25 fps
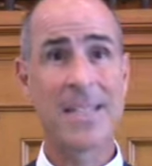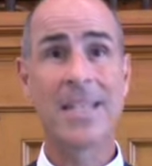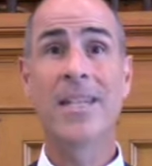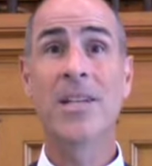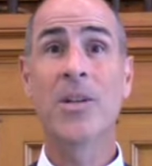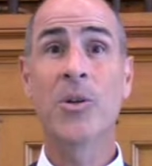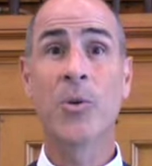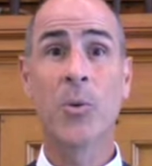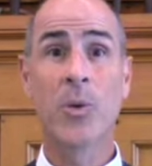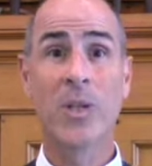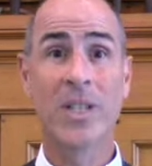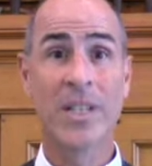
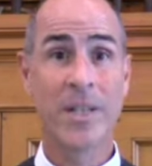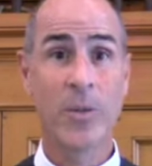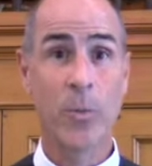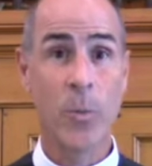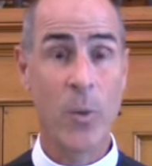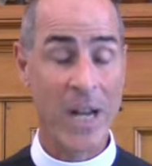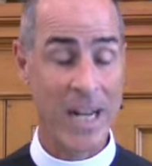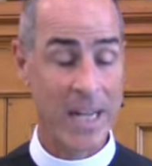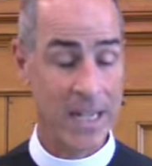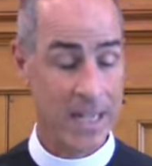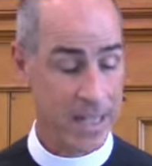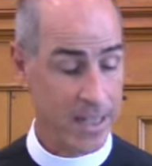equally
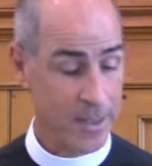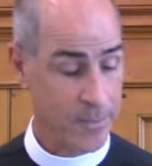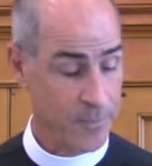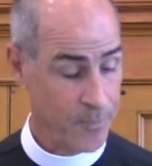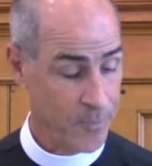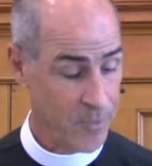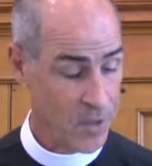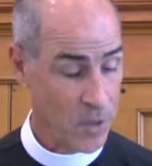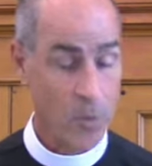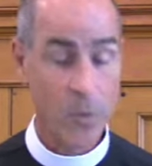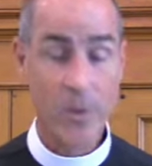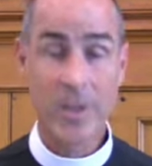
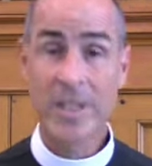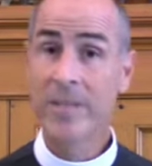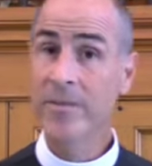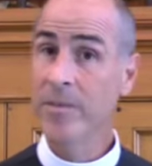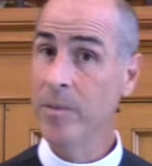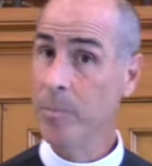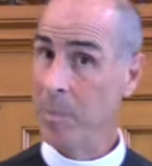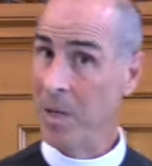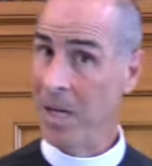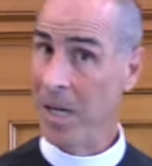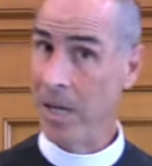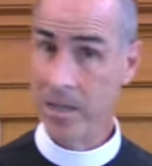weighted or
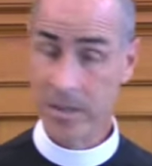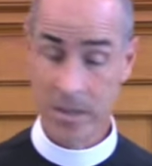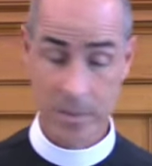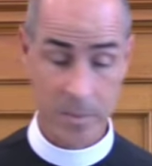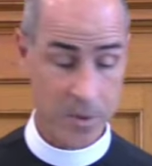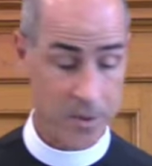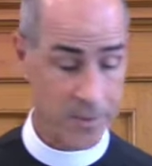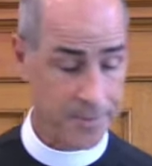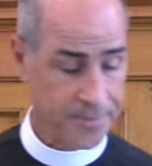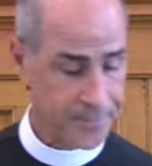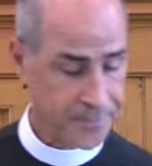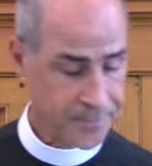even
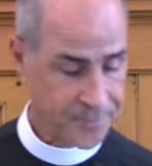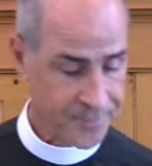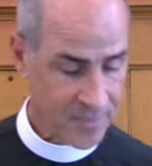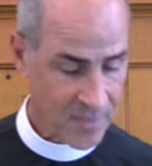possible.